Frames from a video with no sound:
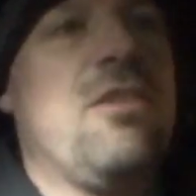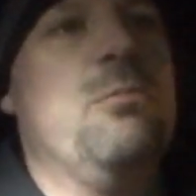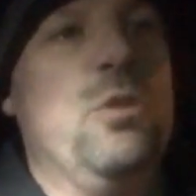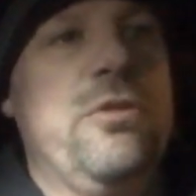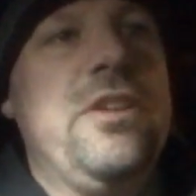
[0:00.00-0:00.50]
of
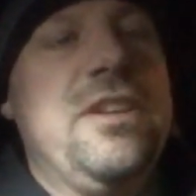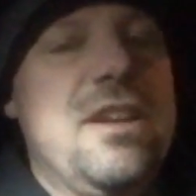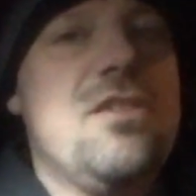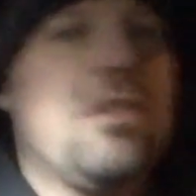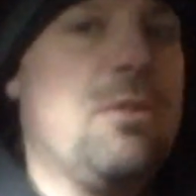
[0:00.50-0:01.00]
the movie
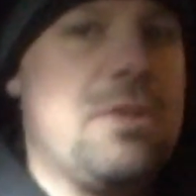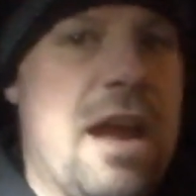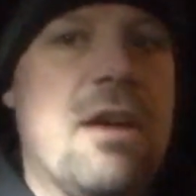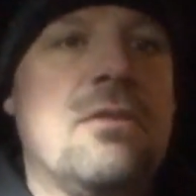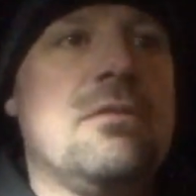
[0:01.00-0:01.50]
did slow
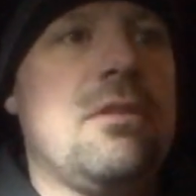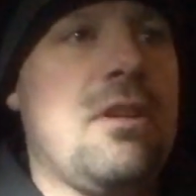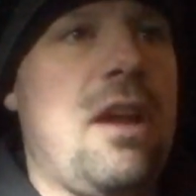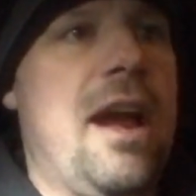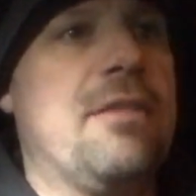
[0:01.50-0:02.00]
down
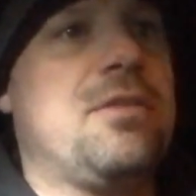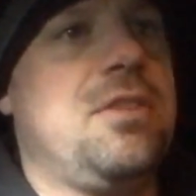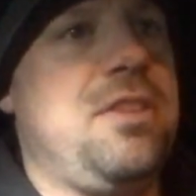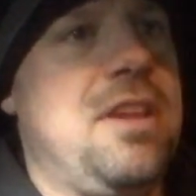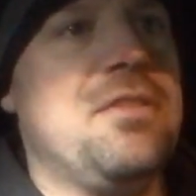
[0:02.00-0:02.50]

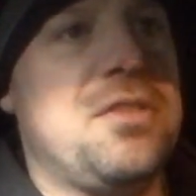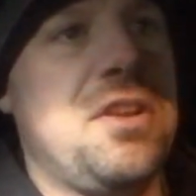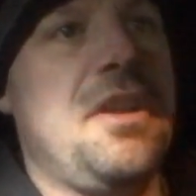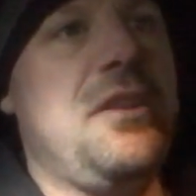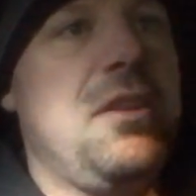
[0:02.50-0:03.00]
after the
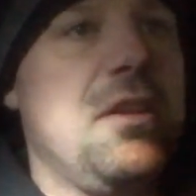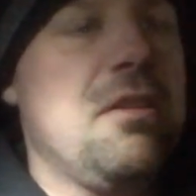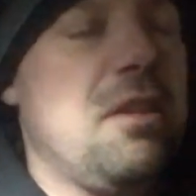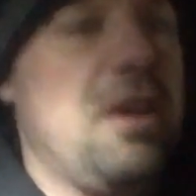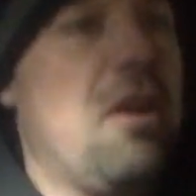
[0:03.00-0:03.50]
incident
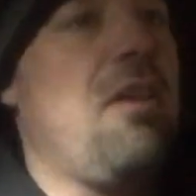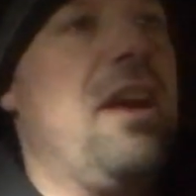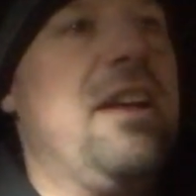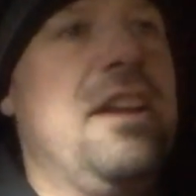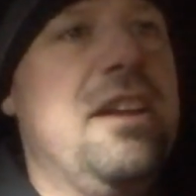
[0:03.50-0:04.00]
and all
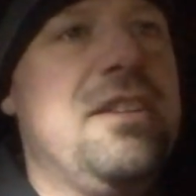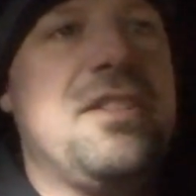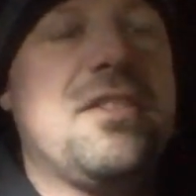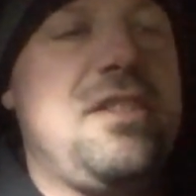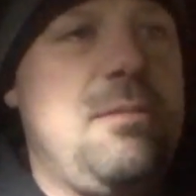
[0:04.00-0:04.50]
that, and it
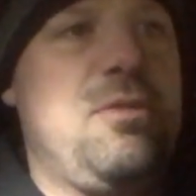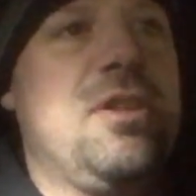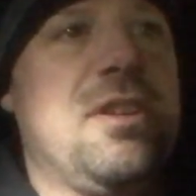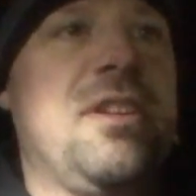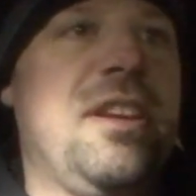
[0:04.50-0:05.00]
just seemed
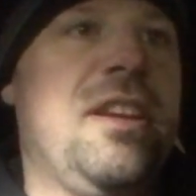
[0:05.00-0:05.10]
to